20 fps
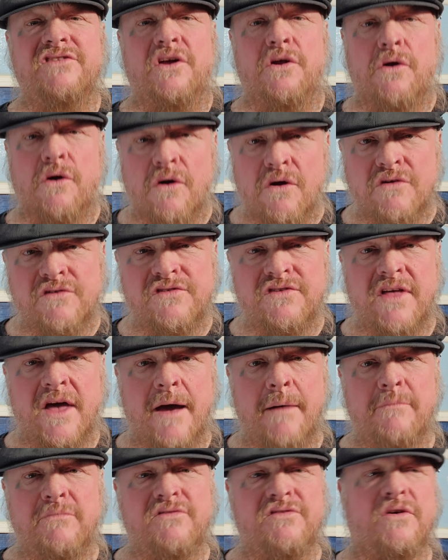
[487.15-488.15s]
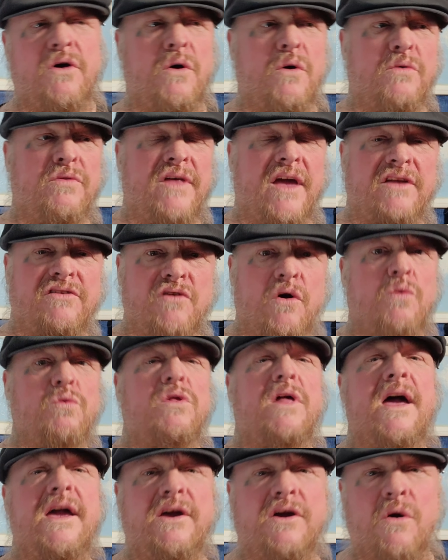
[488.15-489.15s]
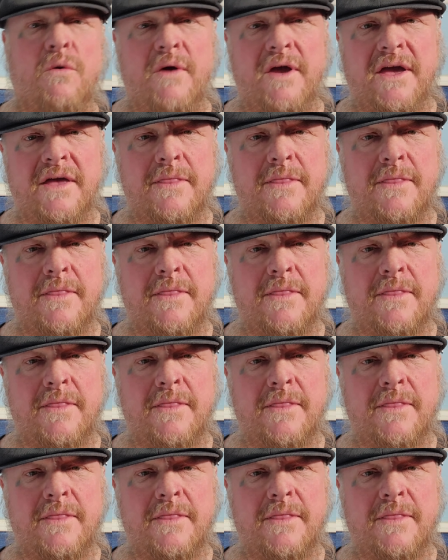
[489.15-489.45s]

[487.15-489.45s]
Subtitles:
It hurts them, so they don't like going